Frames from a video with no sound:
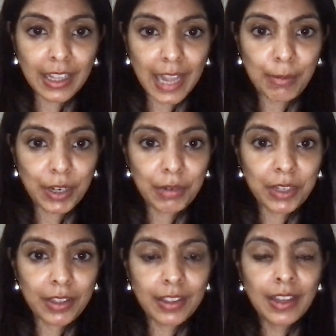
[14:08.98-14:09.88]
collaborate
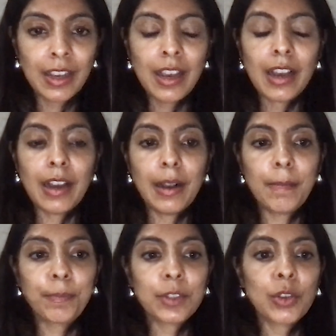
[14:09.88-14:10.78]
with.
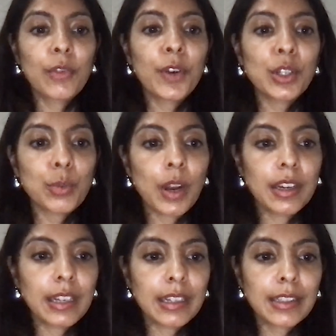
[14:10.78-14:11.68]
So the first one
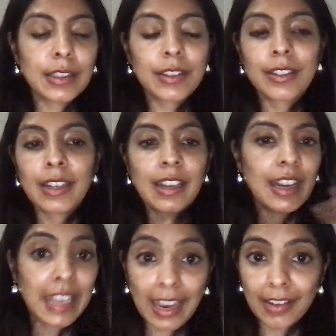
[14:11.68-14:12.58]
is,
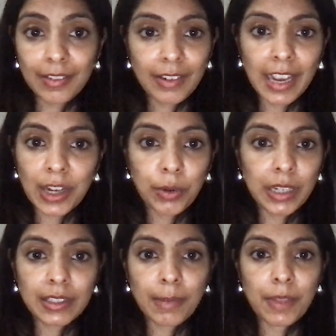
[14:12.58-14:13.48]
again,
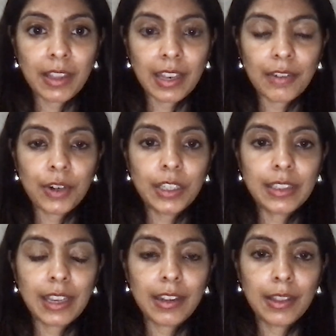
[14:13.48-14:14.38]
echoing something that I've already
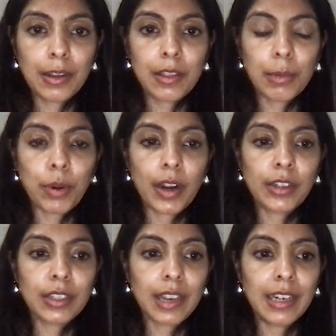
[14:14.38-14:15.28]
said on the prior
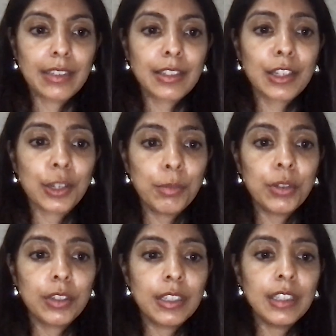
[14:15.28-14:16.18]
slide, is the
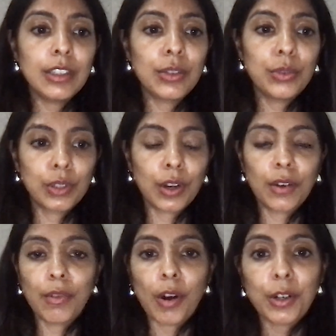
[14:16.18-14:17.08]
communities you
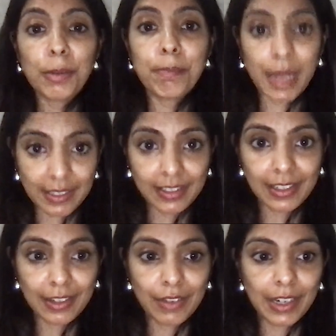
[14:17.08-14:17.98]
serve are your best
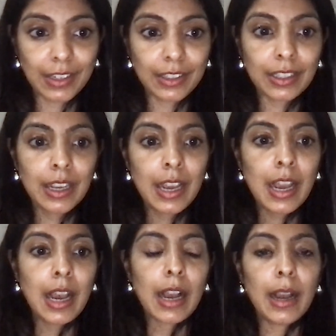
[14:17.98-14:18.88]
innovators.
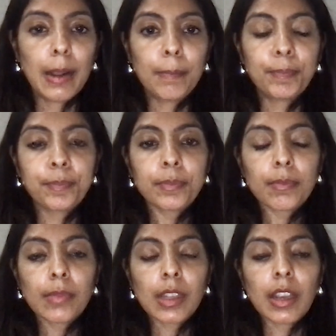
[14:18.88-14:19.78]

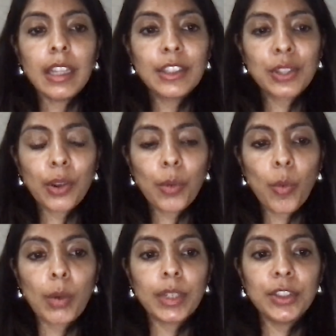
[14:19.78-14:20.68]
And so
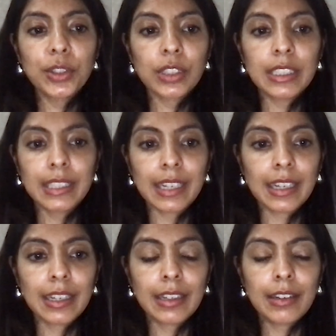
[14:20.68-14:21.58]
what we usually
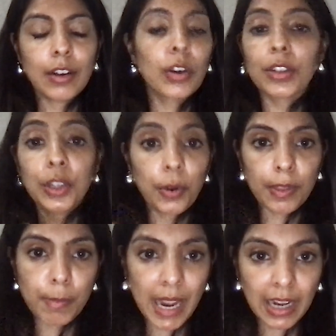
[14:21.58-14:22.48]
did, or, in
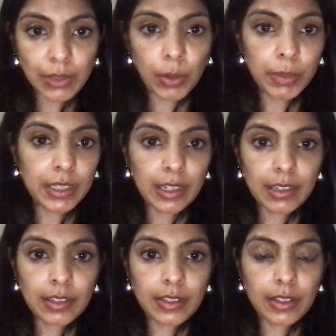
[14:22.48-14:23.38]
the past, what we did
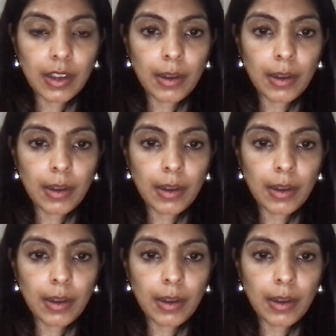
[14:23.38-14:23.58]
is